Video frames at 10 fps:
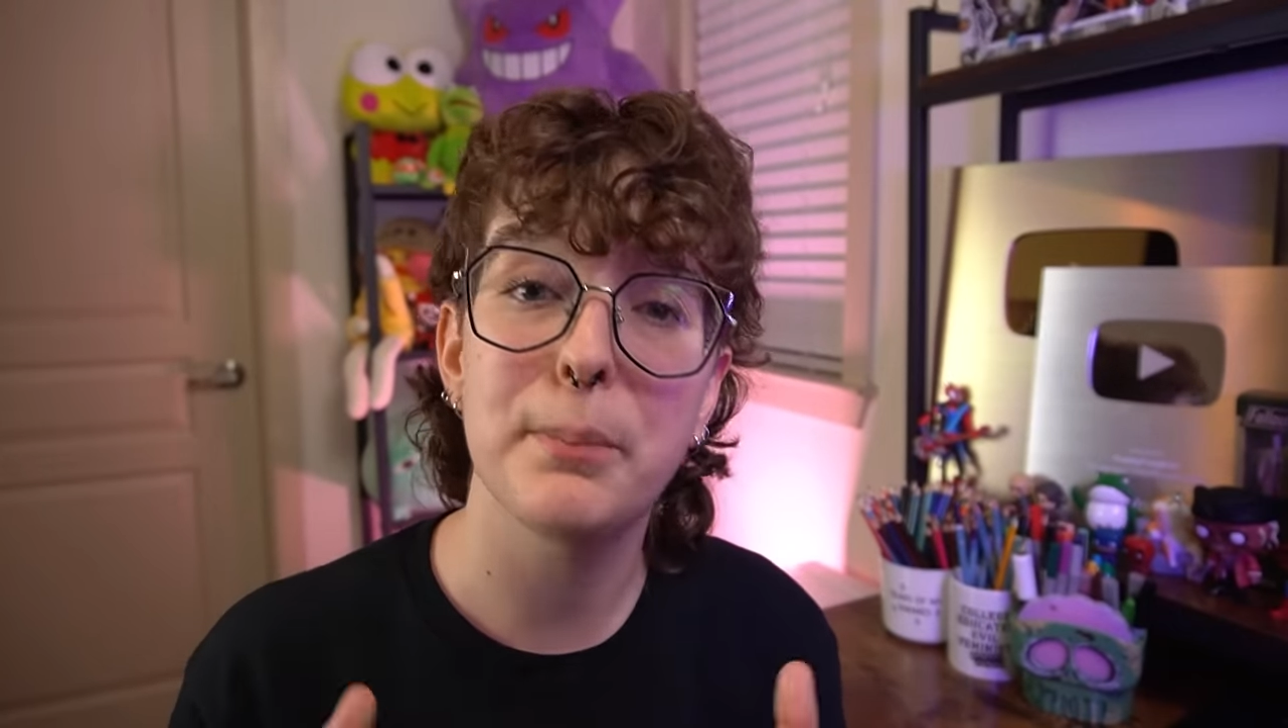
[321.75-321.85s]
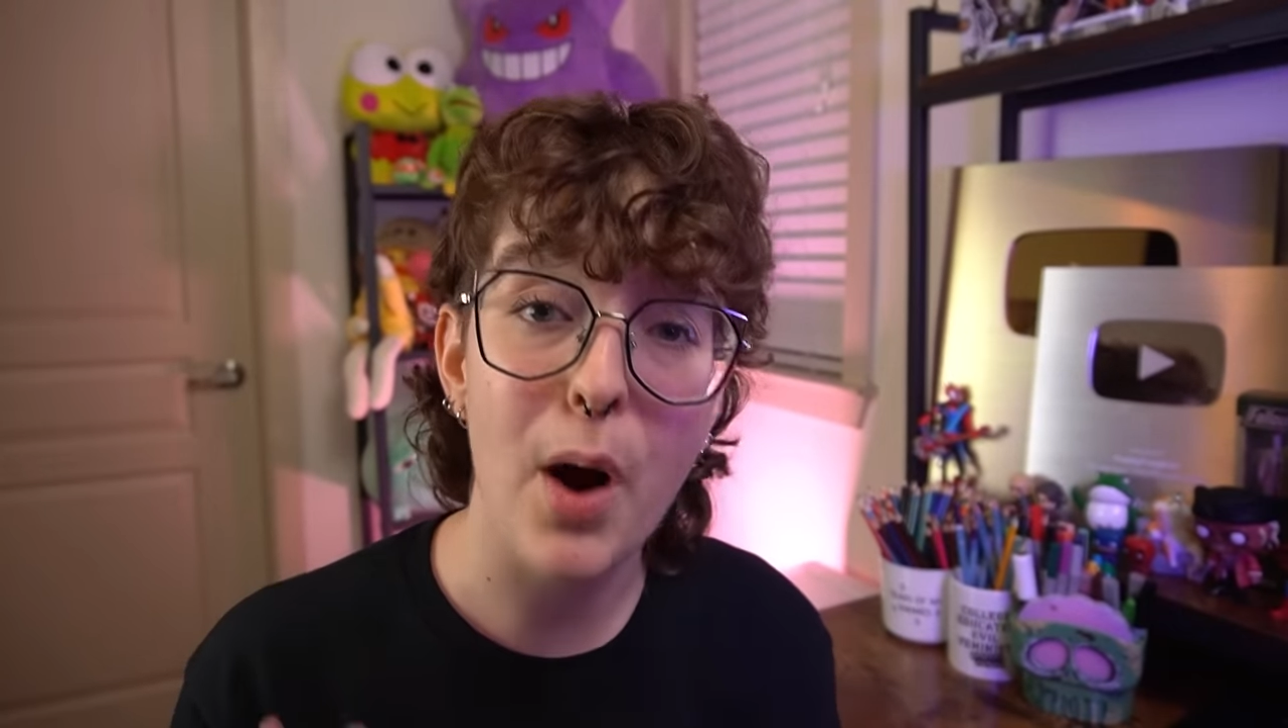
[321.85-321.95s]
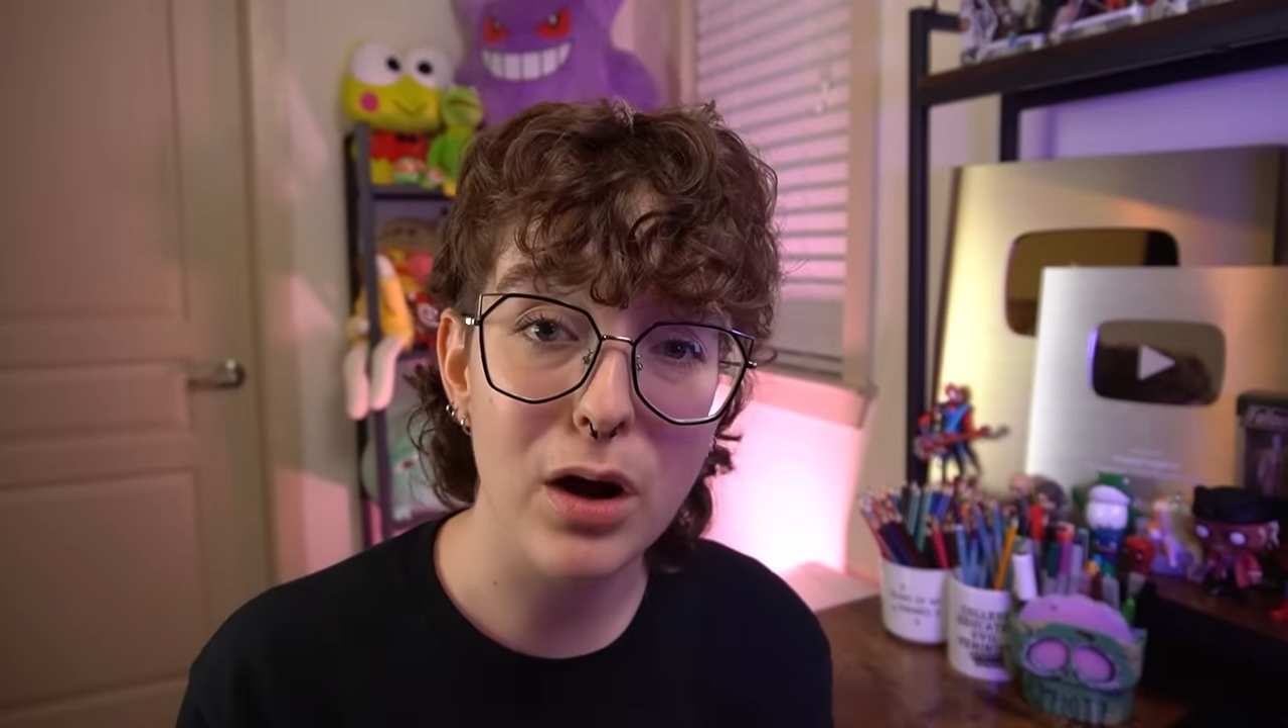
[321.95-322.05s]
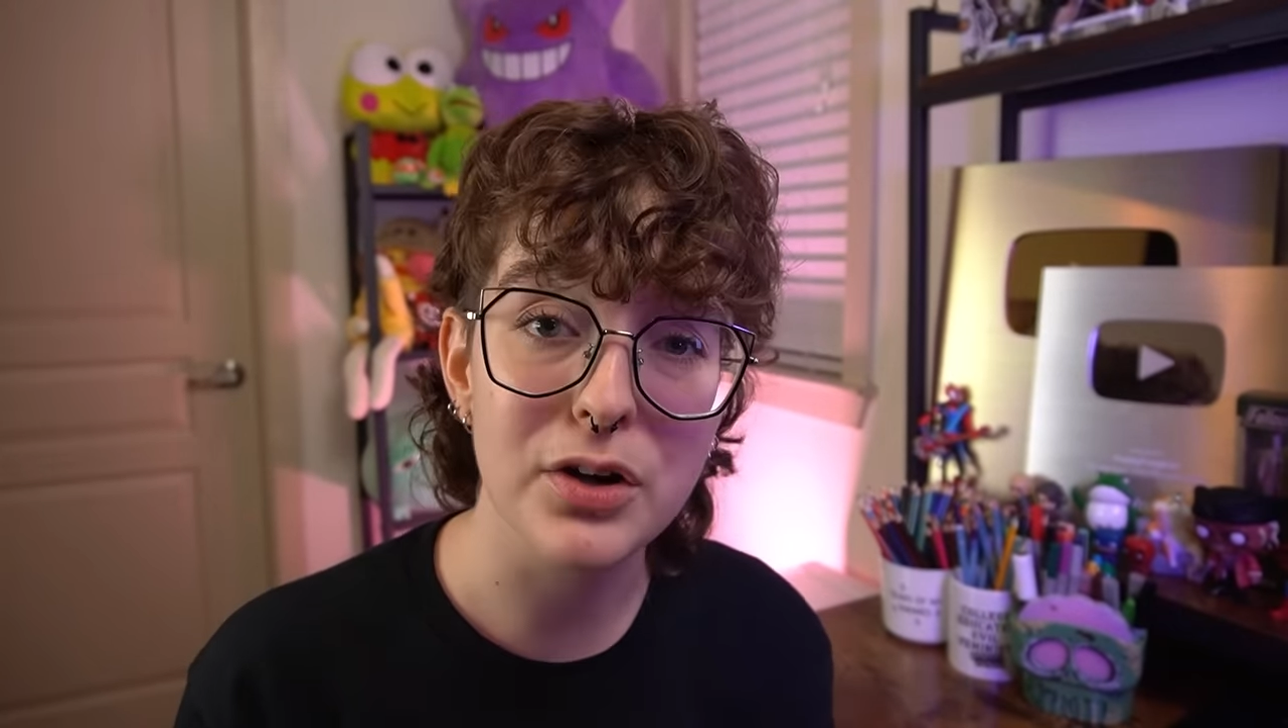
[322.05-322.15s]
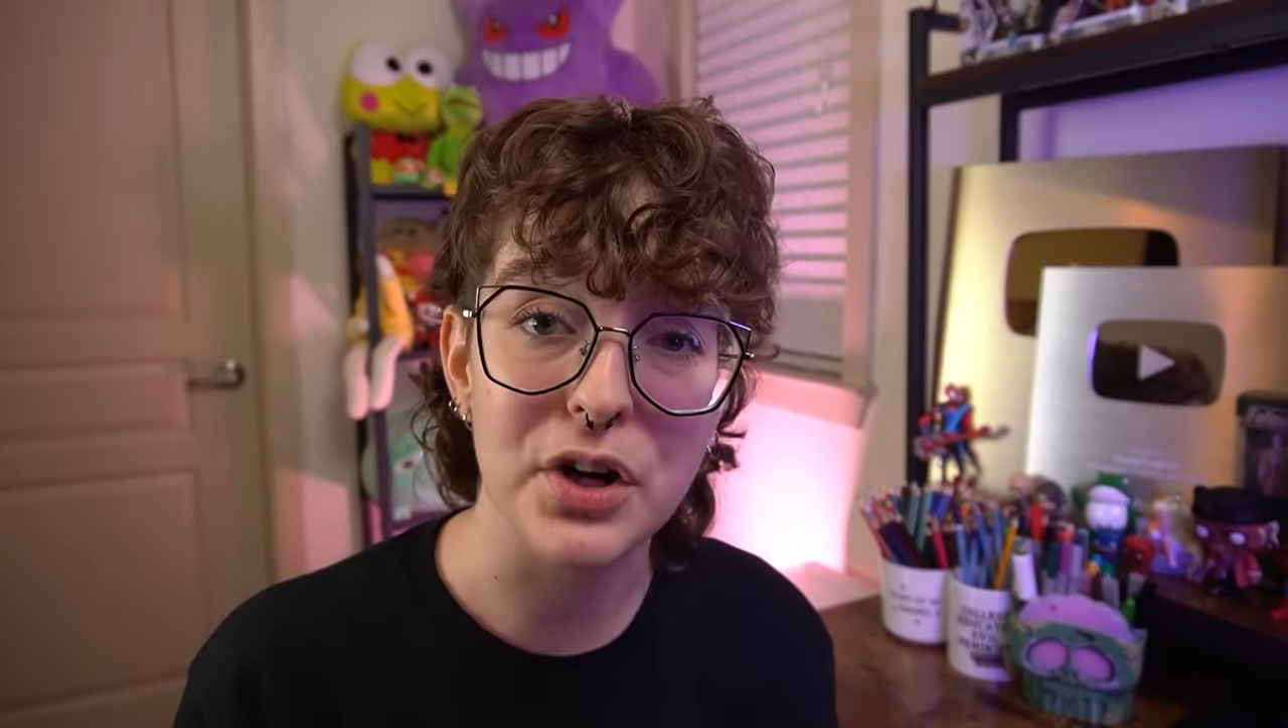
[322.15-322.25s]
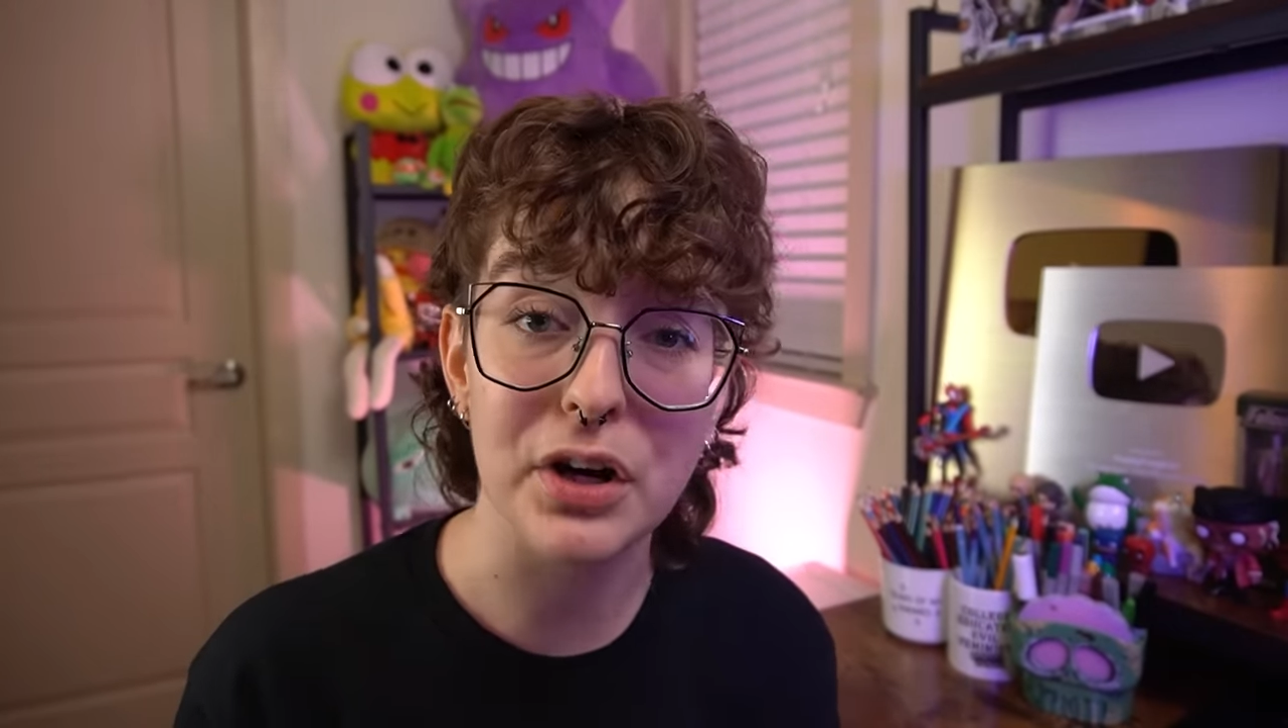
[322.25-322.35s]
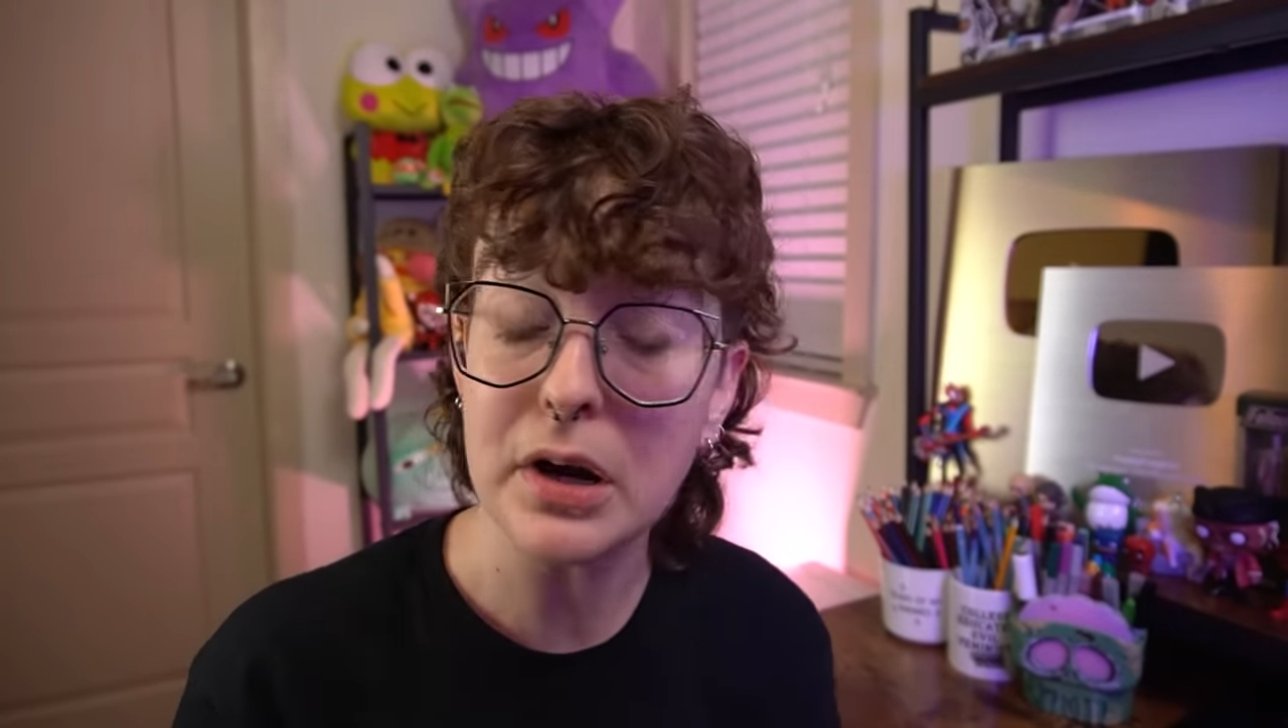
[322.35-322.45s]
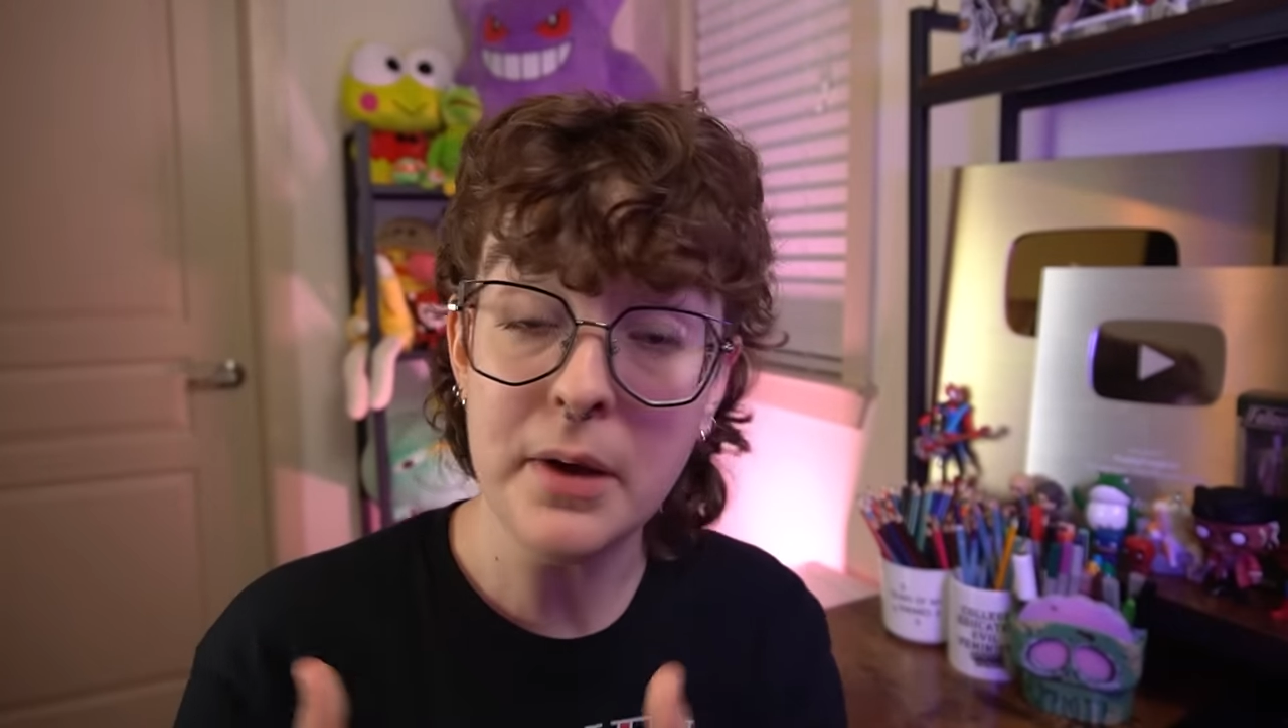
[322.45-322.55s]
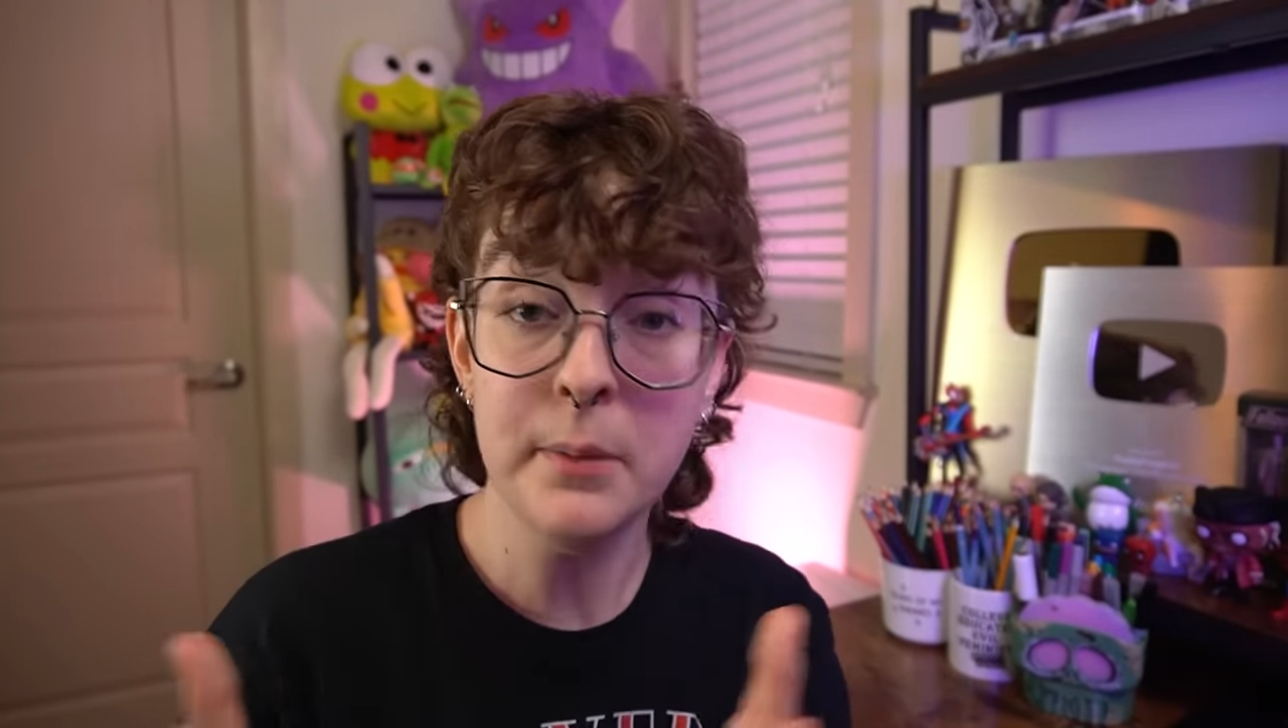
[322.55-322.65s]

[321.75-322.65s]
partner.